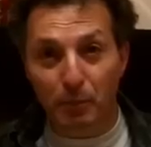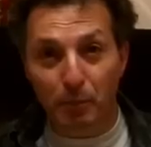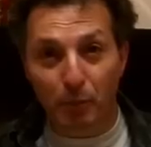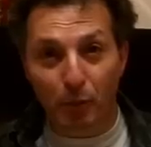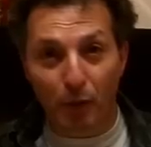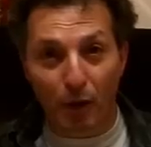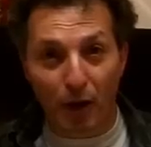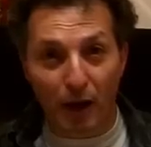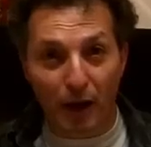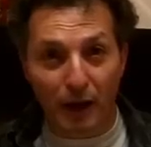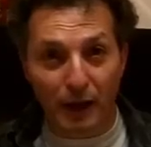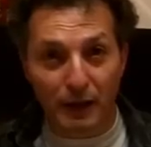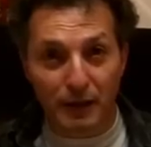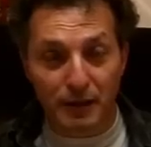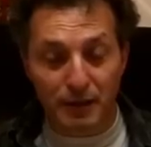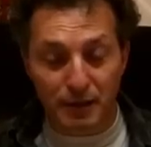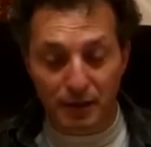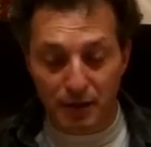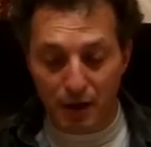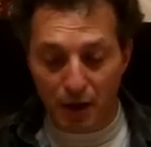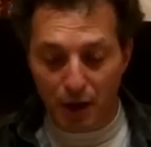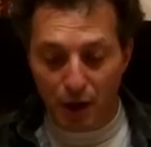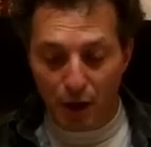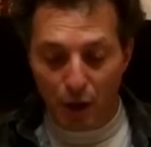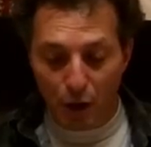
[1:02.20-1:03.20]

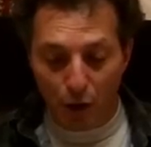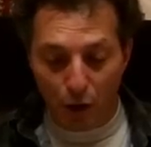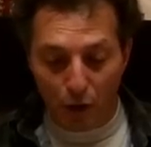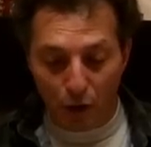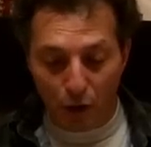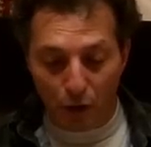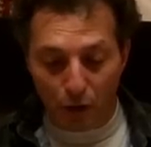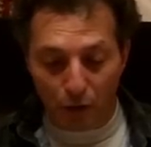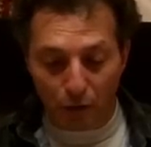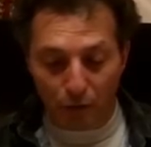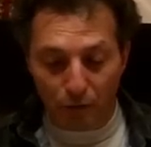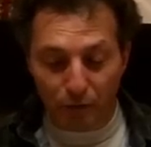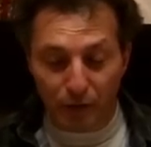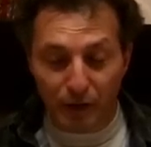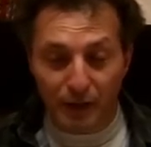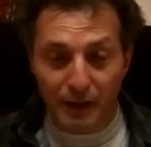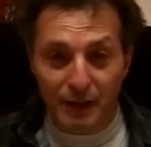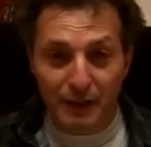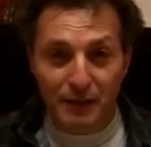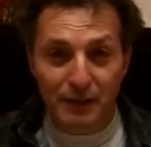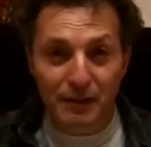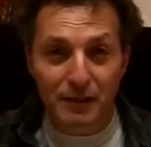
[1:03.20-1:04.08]
price of